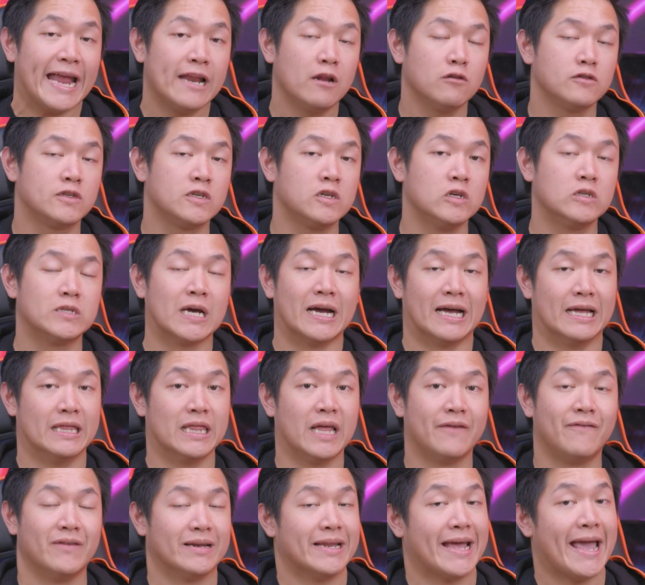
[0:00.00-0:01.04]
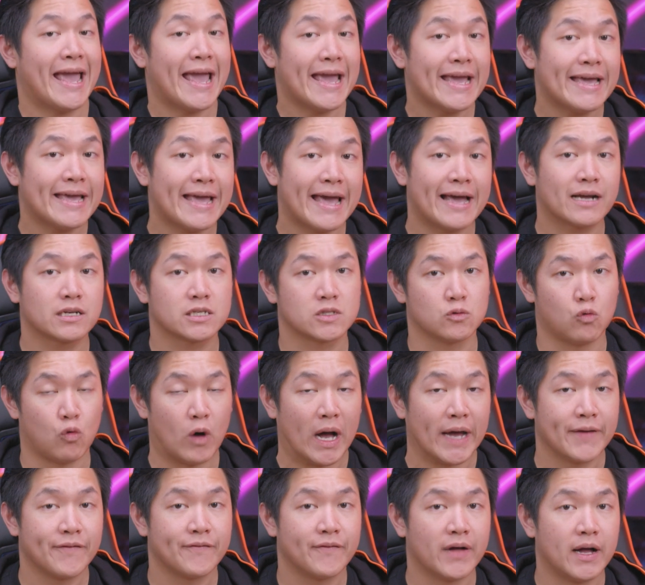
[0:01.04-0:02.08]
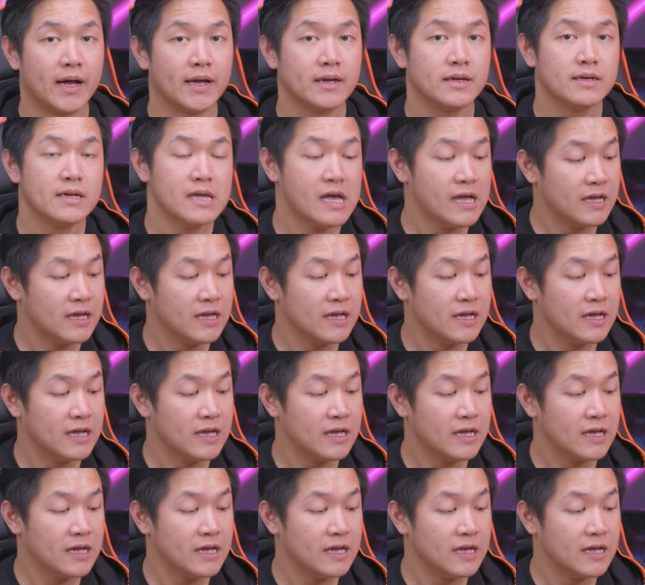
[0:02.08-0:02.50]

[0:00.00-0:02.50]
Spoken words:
802.11ax Wi-Fi,